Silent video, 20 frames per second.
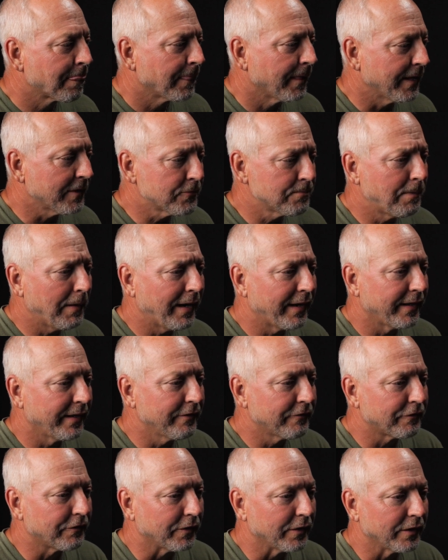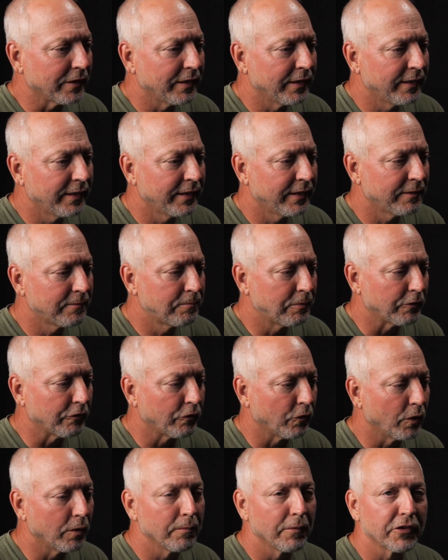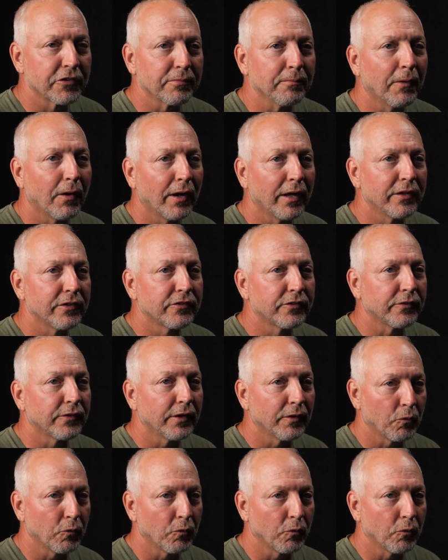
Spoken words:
that's about it for performance mods,